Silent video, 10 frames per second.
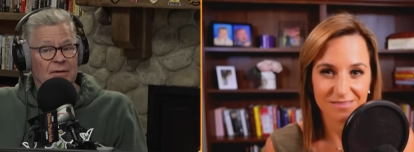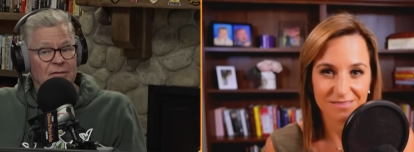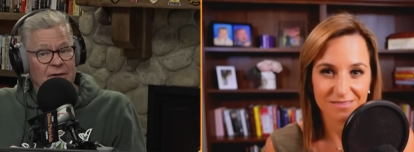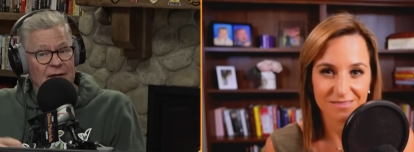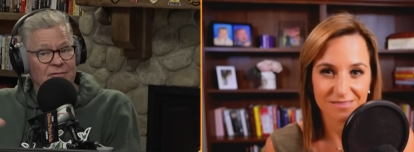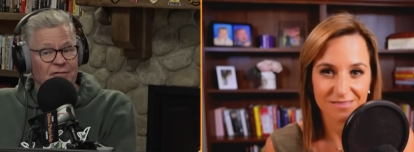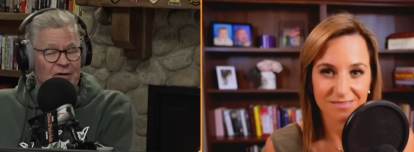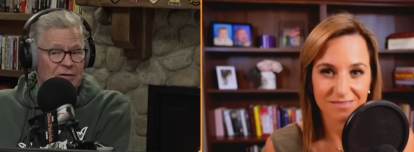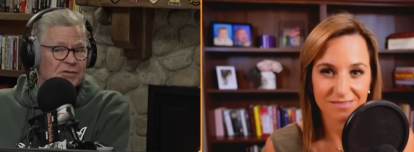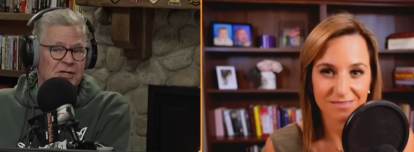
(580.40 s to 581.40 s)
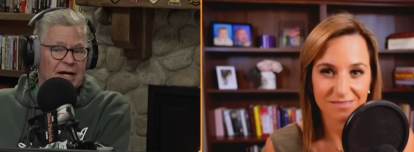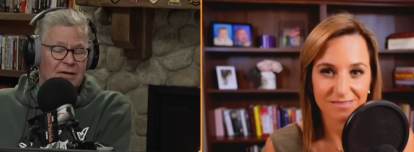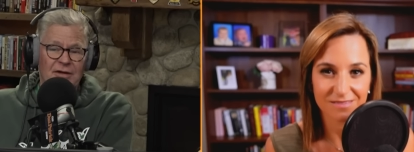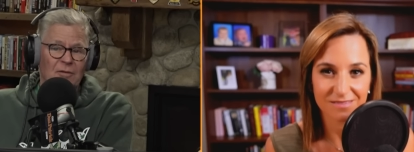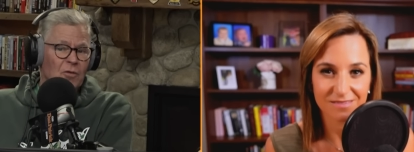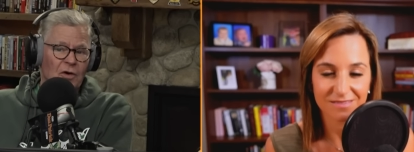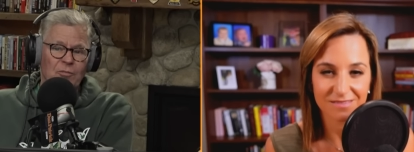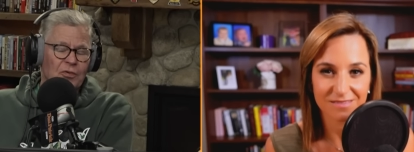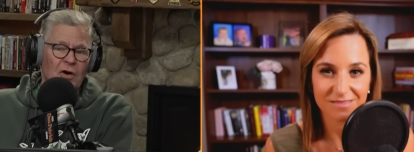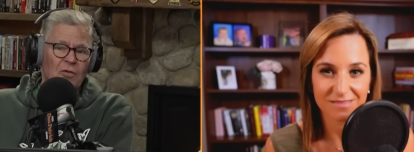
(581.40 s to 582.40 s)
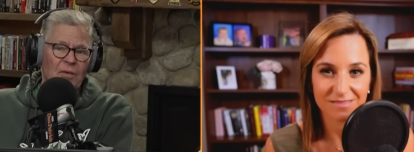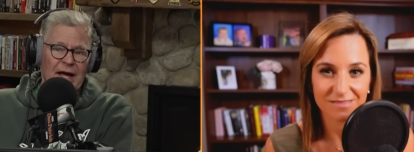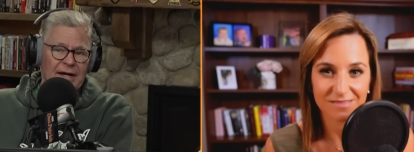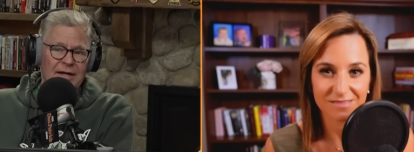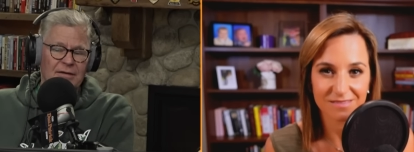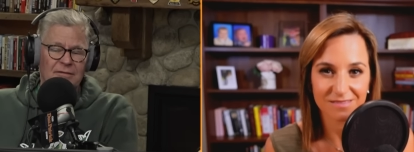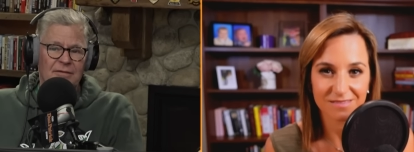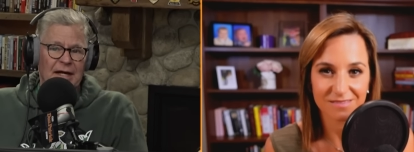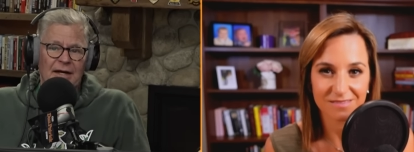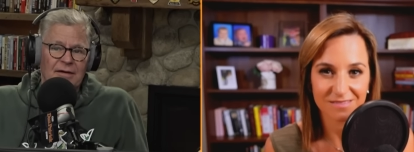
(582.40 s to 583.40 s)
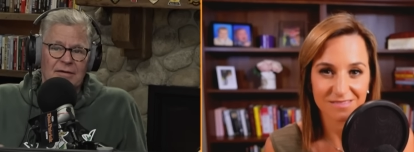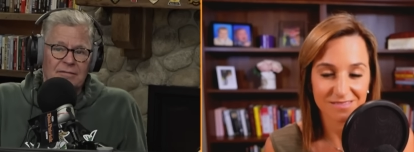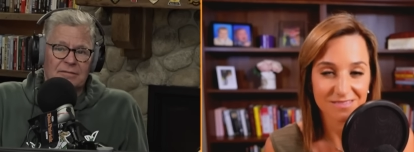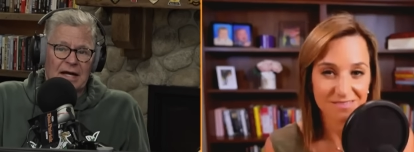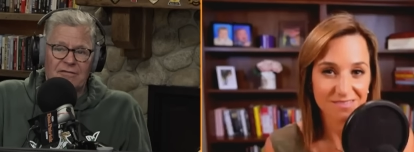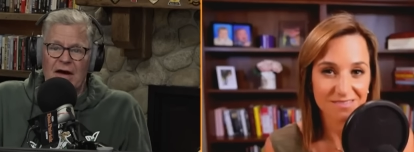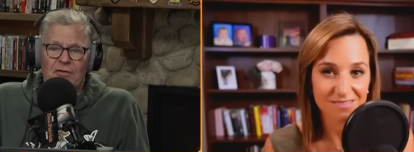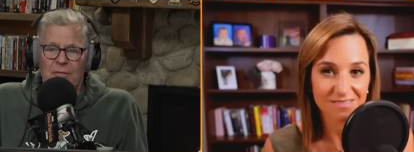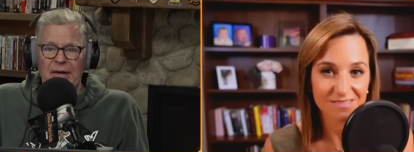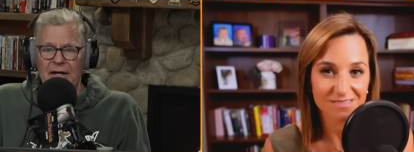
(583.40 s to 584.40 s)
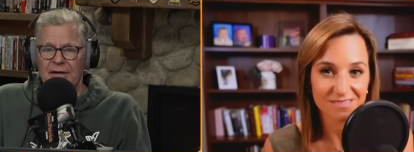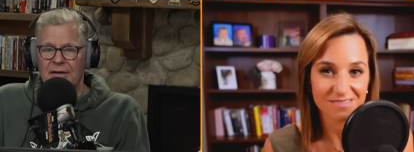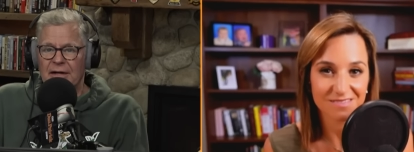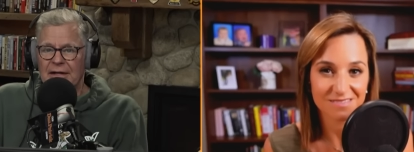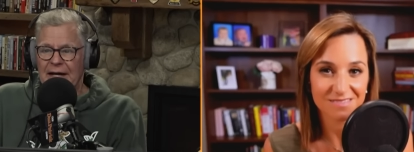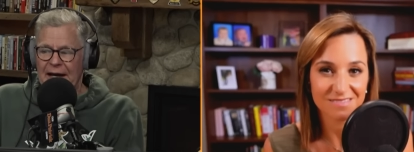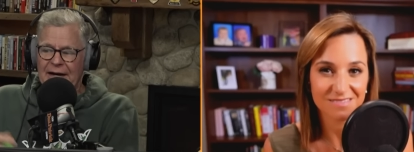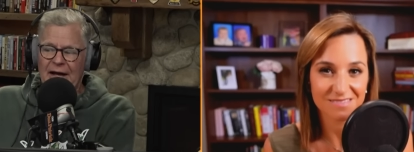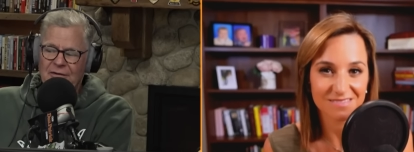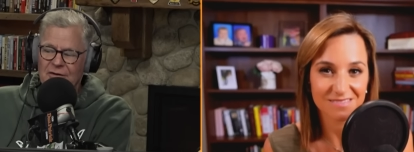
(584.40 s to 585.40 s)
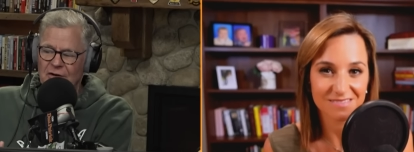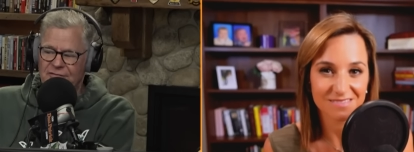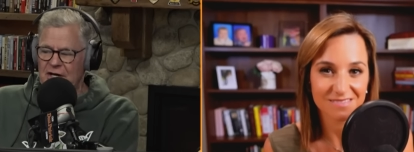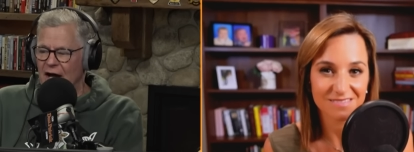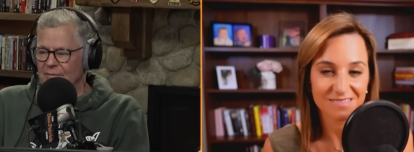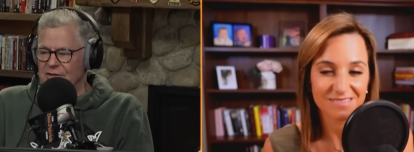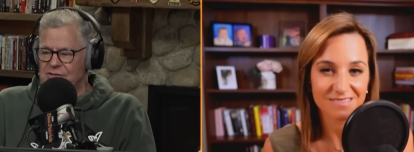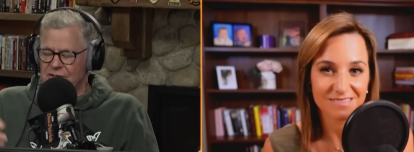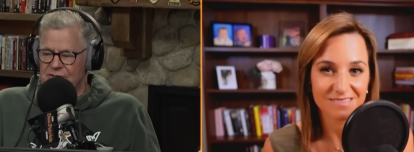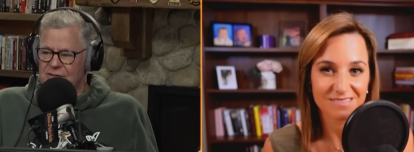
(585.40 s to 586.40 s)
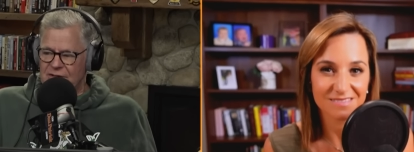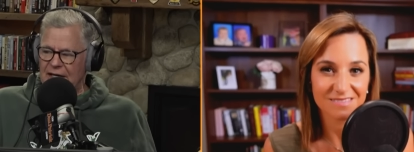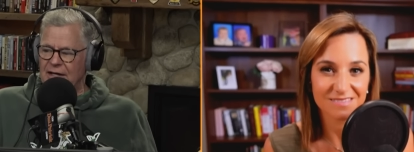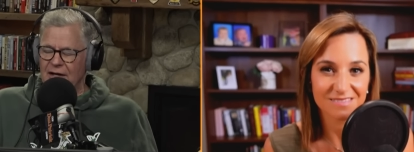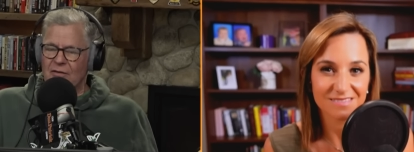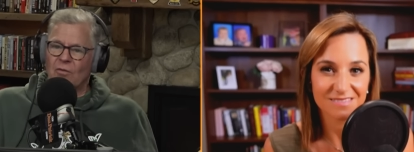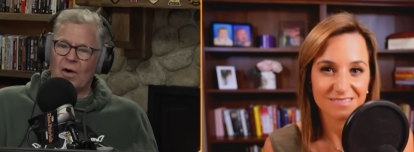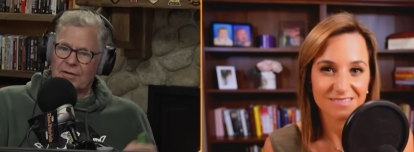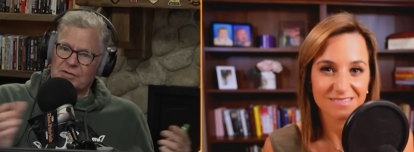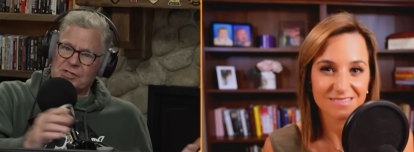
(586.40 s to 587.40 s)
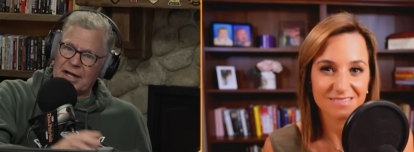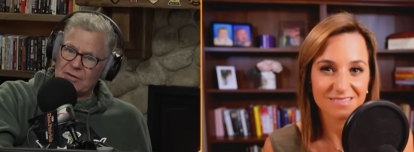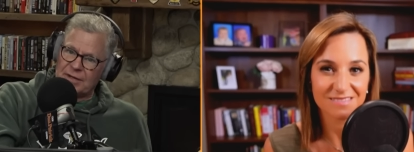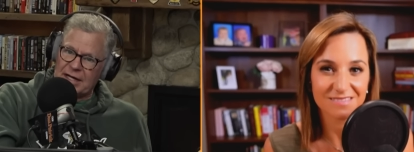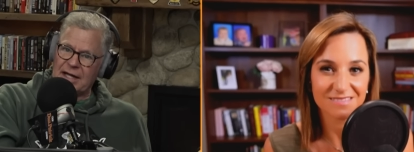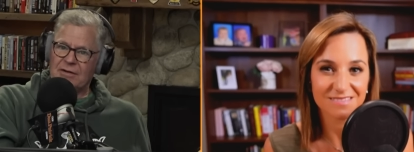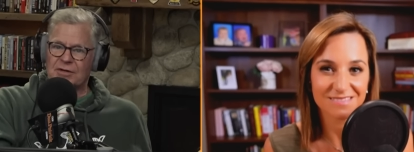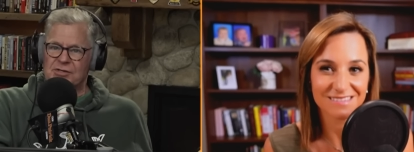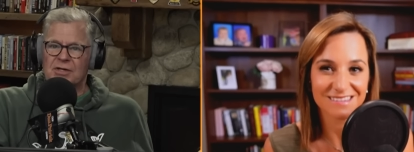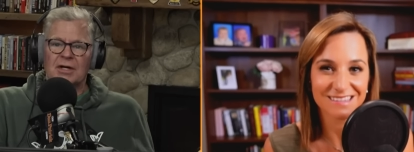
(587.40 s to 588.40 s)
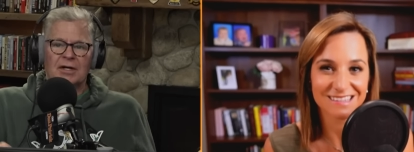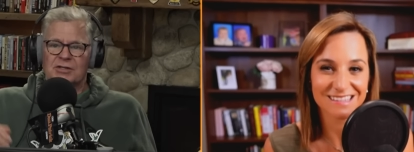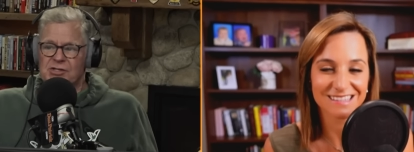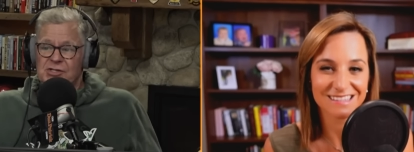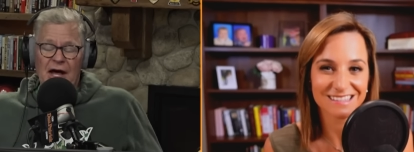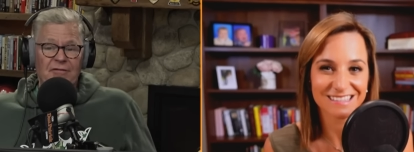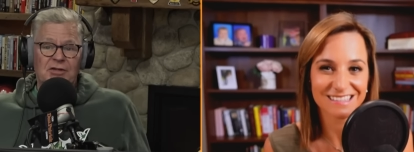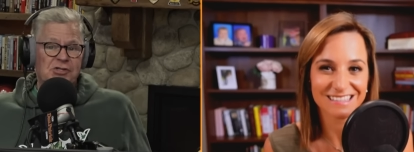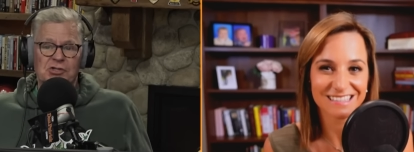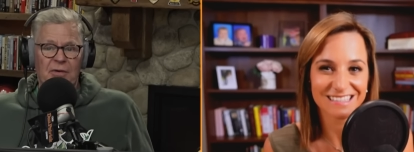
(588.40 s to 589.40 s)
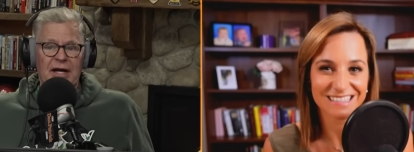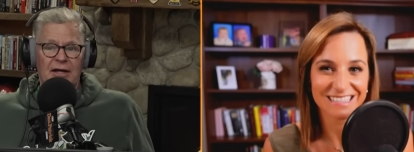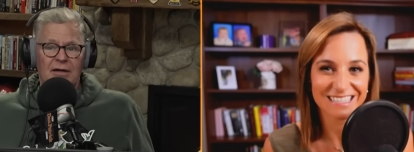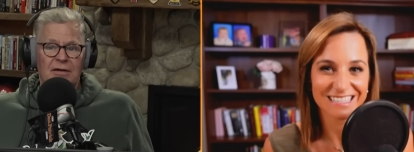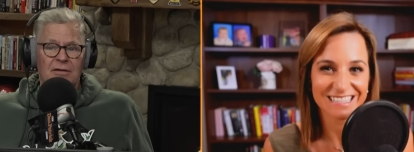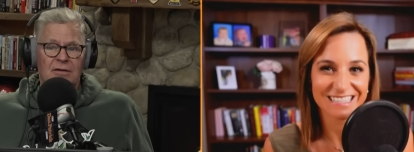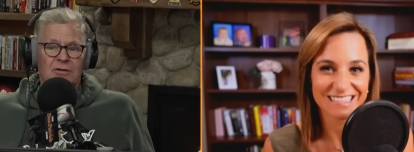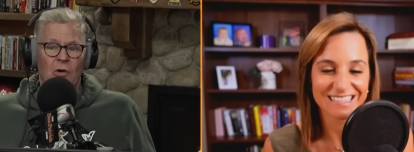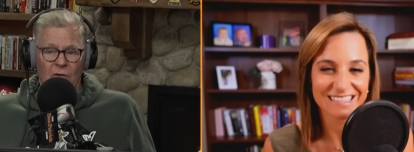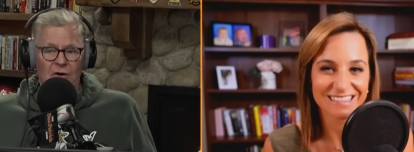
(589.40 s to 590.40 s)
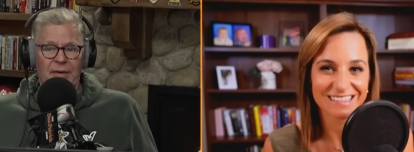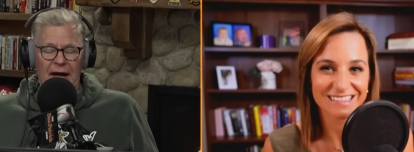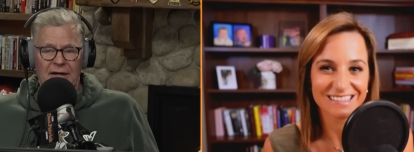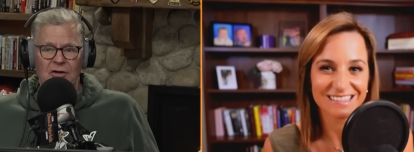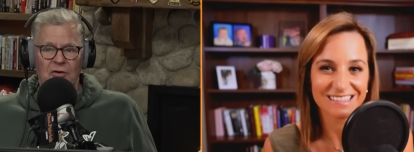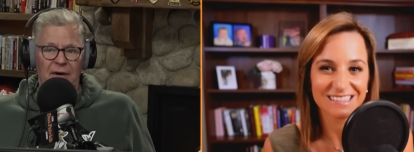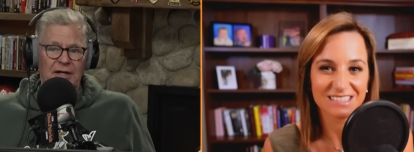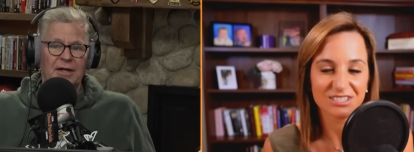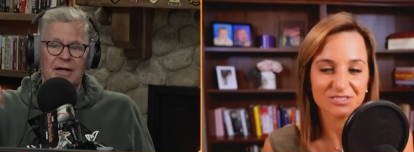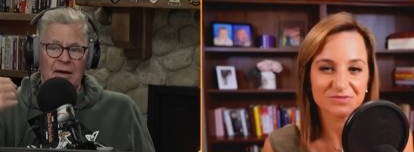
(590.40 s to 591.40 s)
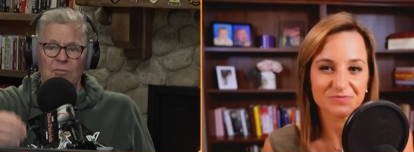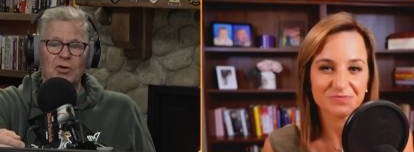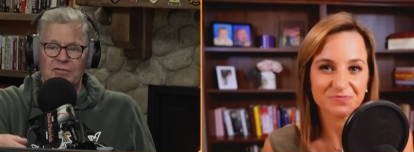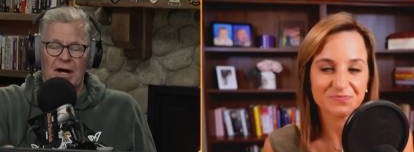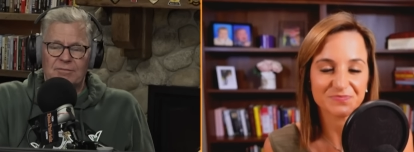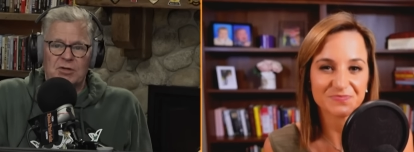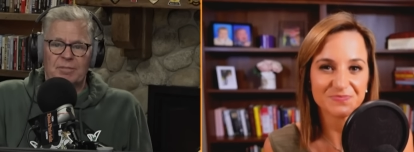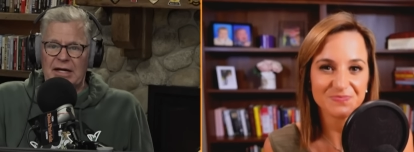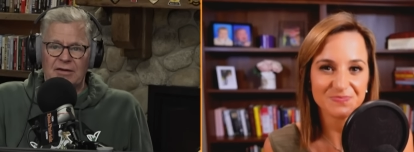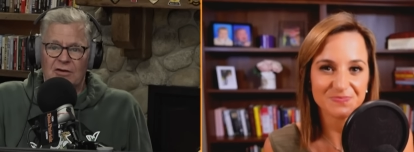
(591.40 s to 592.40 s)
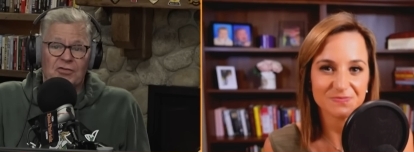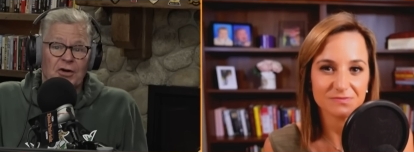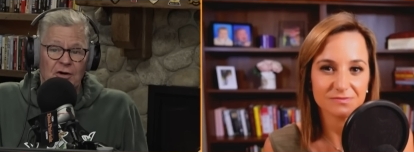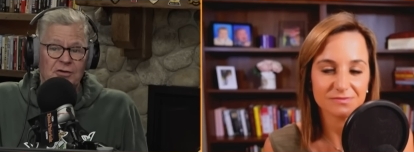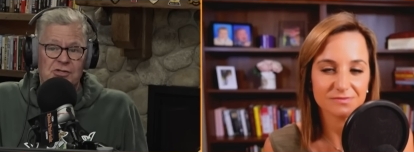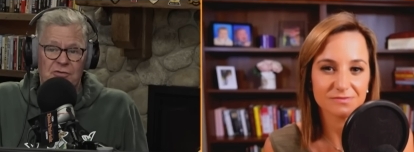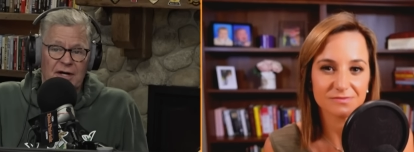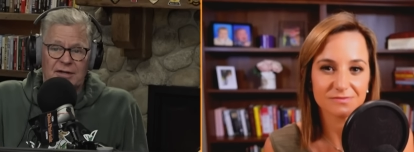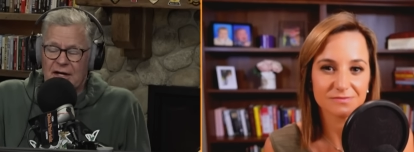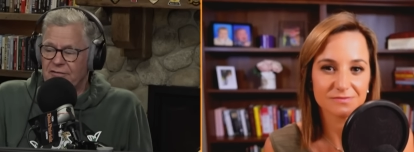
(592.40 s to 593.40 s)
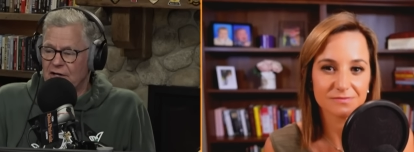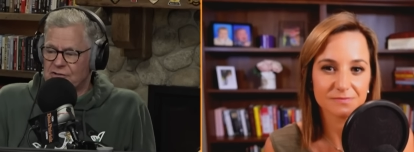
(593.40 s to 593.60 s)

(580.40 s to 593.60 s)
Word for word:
Speaker 1: It feels like they're more pro ready than they've ever been. And I don't know if Tom is just thinking what it was like when he was seventh string quarterback in New England and moved up to be the third string and then eventually